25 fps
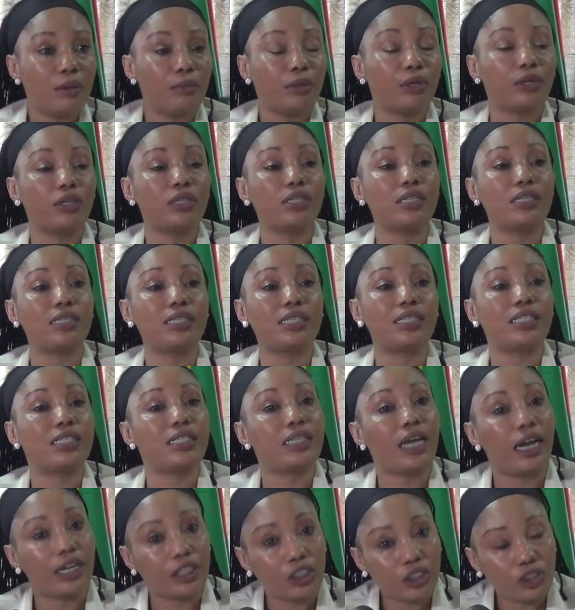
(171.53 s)
because it's a
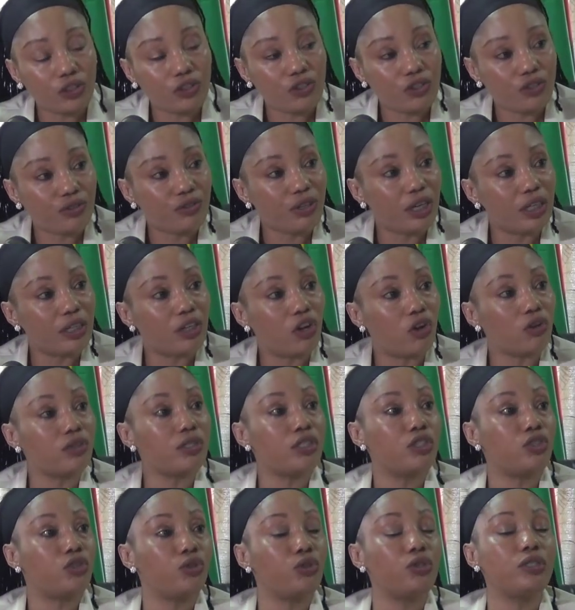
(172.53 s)
statutory and
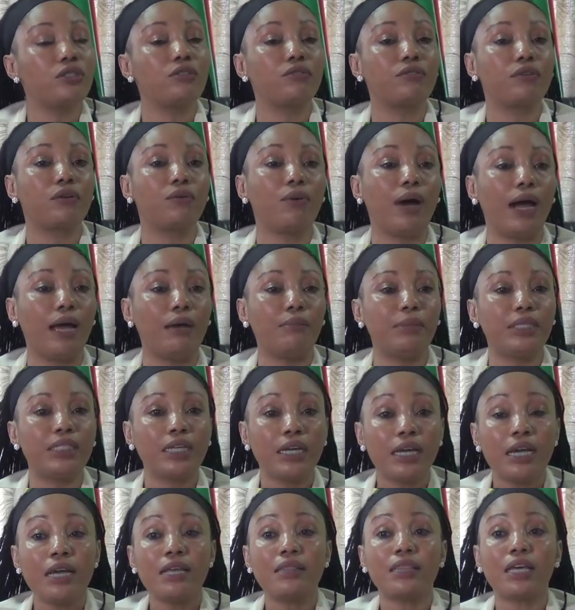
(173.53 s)
constitutional
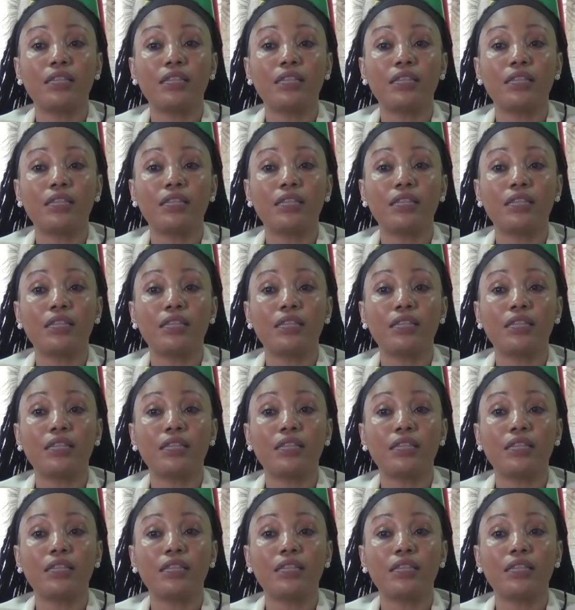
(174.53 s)
requirement,